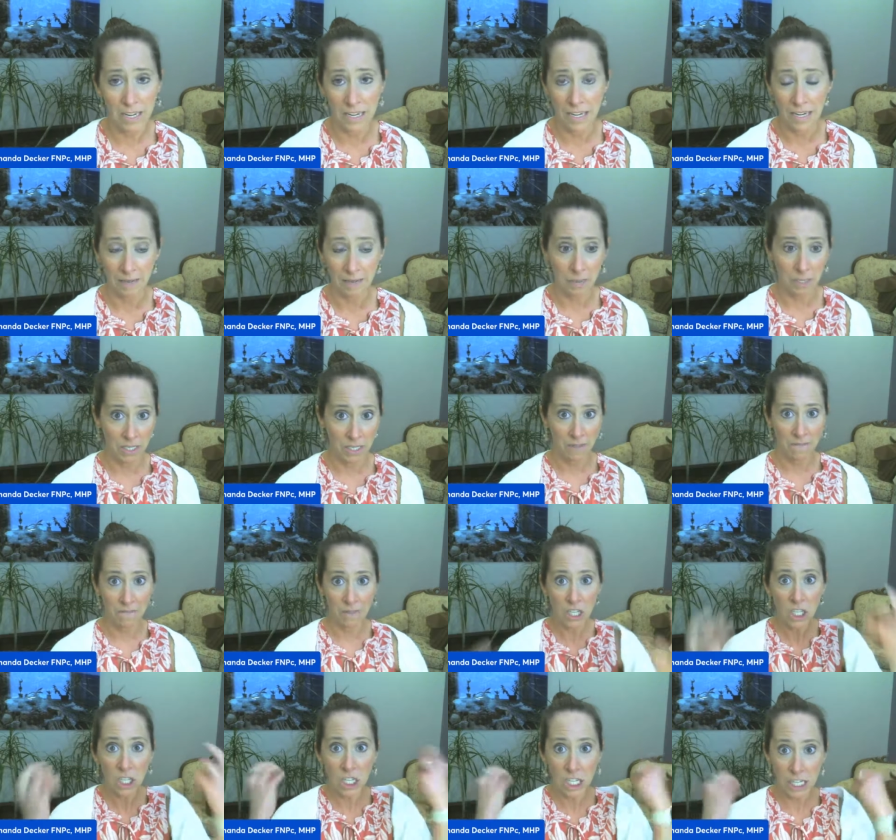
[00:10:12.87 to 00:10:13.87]
And I'm just
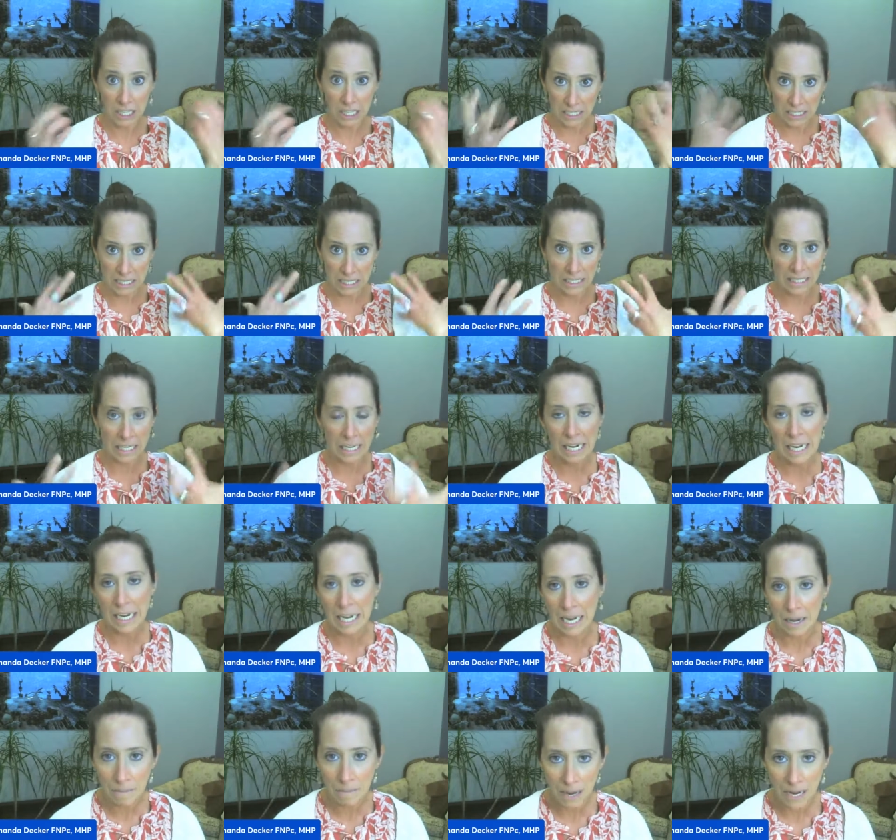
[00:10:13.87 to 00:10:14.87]
envisioning these things getting
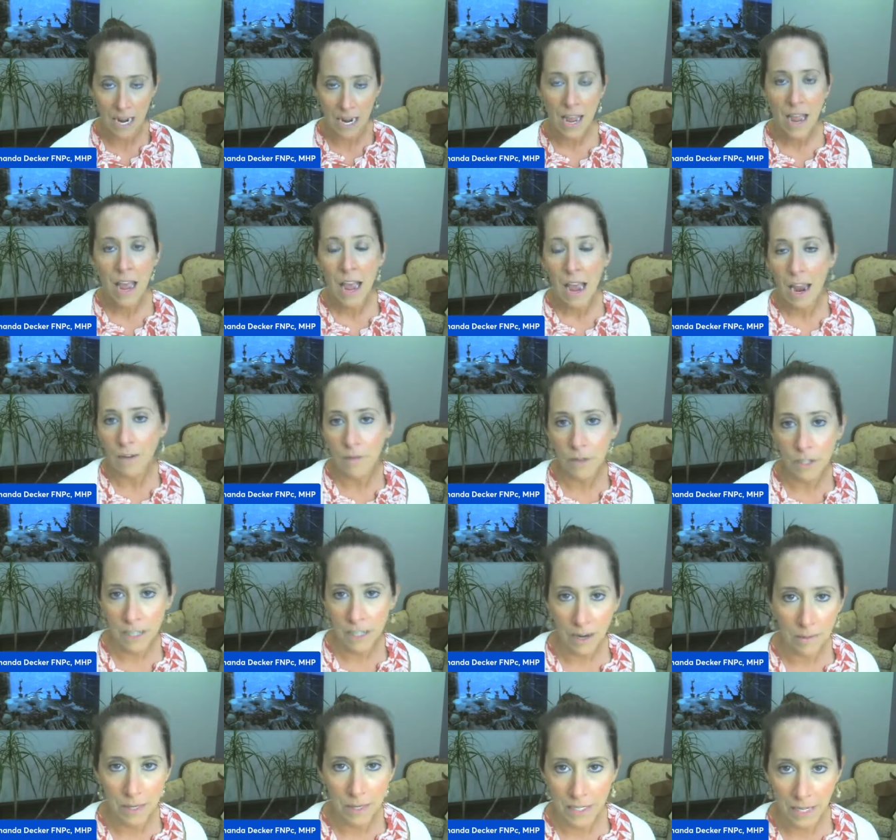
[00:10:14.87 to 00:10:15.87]
in me every
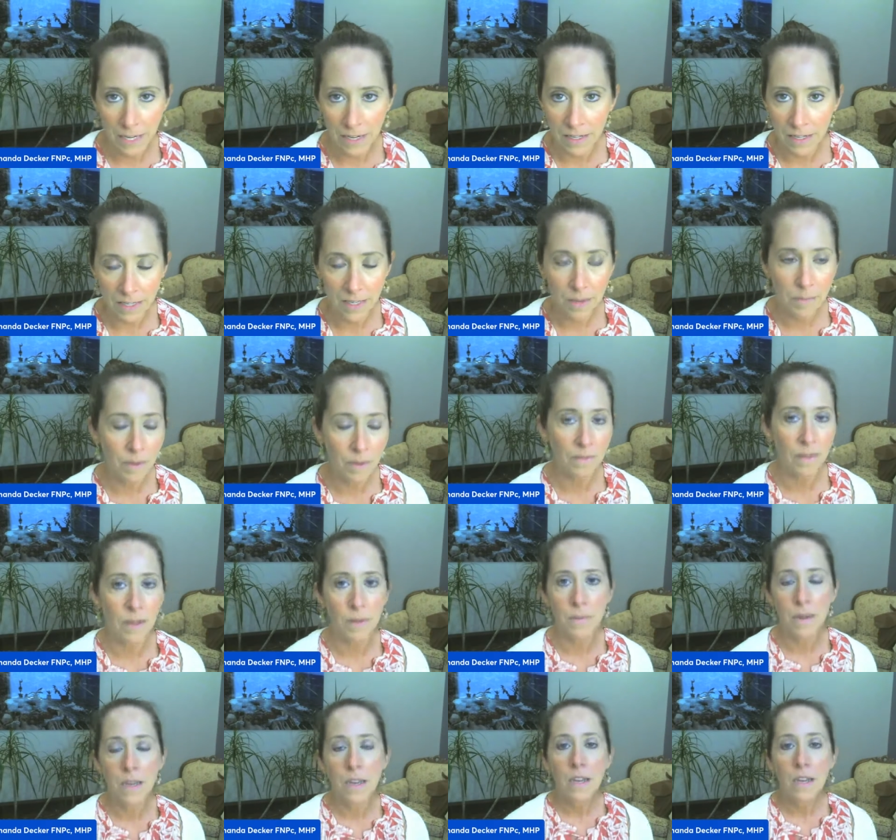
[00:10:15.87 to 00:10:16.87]
time I take a sip of them.